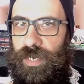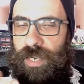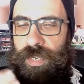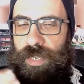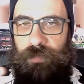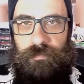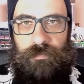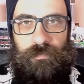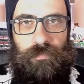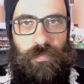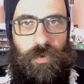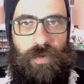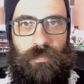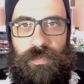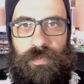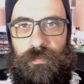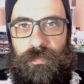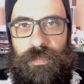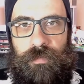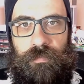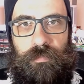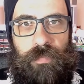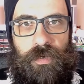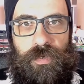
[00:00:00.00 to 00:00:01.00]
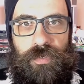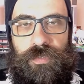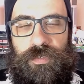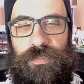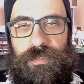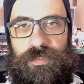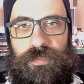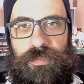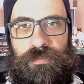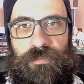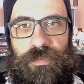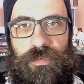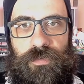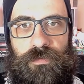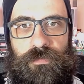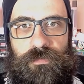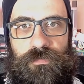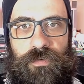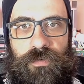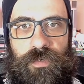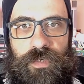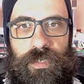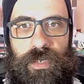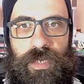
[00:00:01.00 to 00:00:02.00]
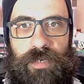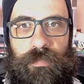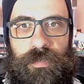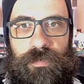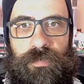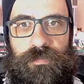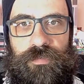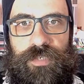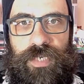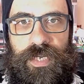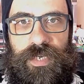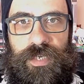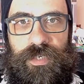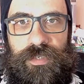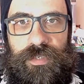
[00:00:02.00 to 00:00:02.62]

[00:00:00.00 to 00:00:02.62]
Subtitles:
I'll probably pause the video for a couple of seconds